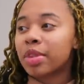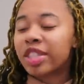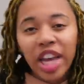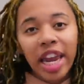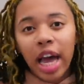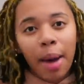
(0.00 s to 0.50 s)

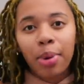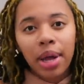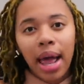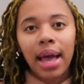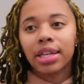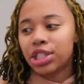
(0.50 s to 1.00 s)
she had a couple
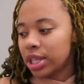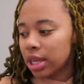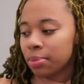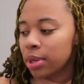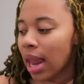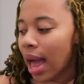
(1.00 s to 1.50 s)
clients. She did
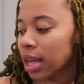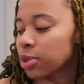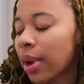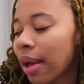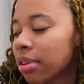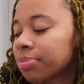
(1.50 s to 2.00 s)
them with locks,
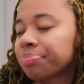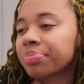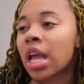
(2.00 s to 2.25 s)
whatever.